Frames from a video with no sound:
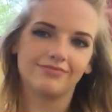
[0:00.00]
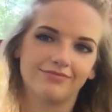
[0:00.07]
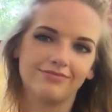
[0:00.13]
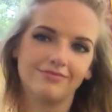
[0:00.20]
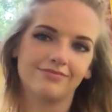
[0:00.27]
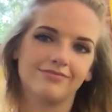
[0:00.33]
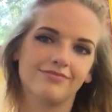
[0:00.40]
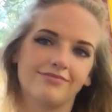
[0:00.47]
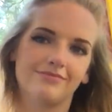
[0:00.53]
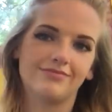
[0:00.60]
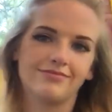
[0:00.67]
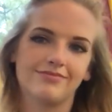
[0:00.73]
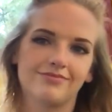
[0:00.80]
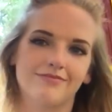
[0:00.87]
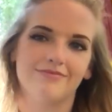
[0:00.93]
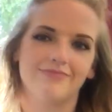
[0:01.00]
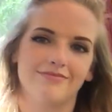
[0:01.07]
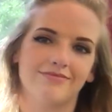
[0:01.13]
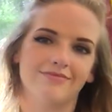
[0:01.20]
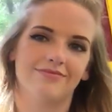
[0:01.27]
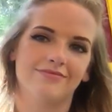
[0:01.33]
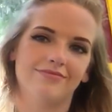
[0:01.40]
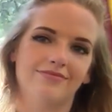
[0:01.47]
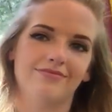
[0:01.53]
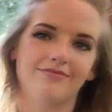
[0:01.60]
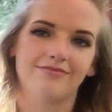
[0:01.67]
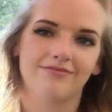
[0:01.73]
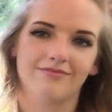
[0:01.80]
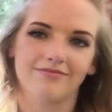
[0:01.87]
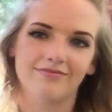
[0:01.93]

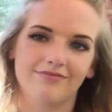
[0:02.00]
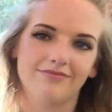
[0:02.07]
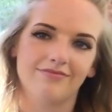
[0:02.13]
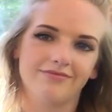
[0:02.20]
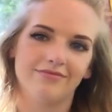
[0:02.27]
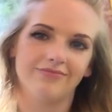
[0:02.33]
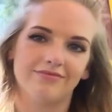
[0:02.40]
No words are spoken by the person on screen.